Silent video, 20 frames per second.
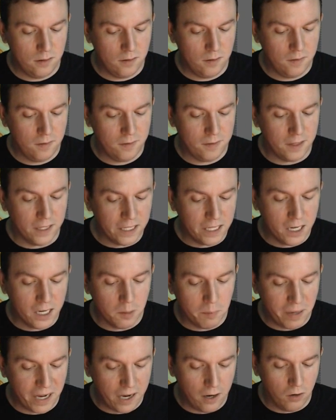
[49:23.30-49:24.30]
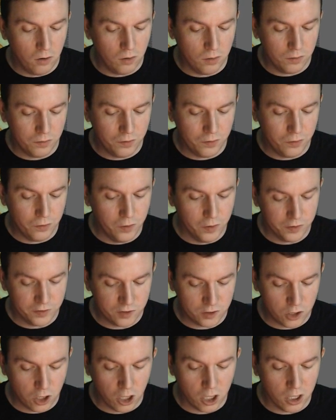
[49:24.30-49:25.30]
thinking about the
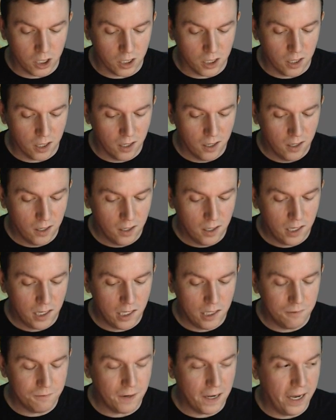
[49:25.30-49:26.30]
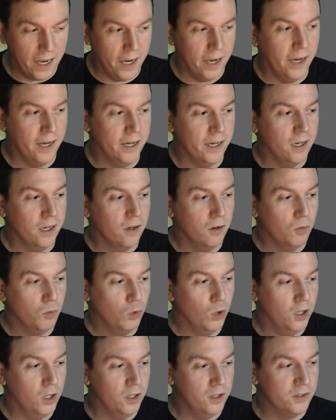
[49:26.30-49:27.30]
skirt, if I
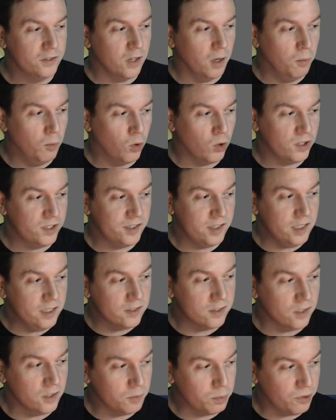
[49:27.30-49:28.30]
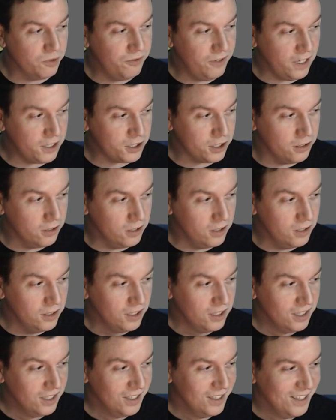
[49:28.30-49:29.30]
was a more seasoned professional,
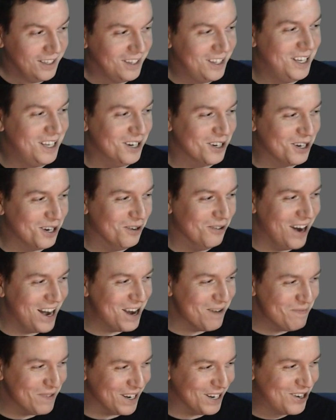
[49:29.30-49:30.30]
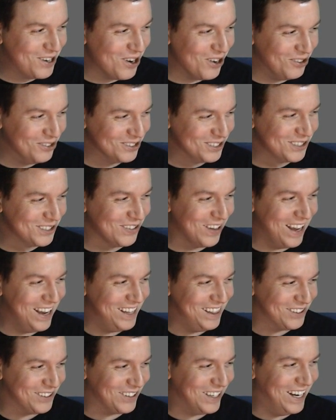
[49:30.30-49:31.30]
you're gonna wake up in a cold sweat
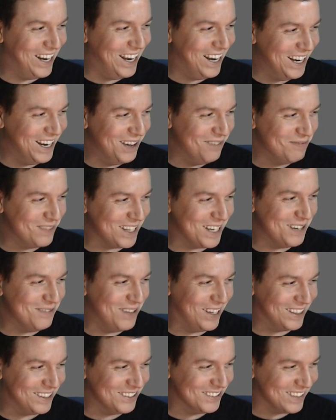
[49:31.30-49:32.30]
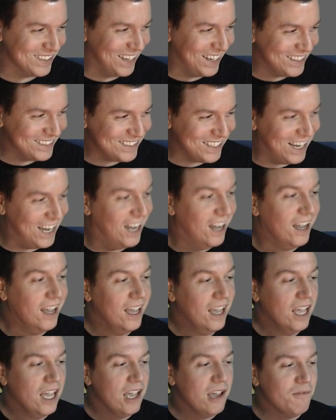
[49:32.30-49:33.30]
at 3 a.m. thinking about those legs. Yeah.
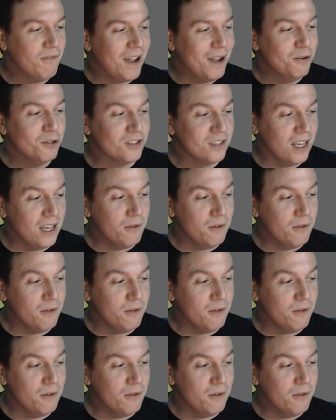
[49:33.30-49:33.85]
If I was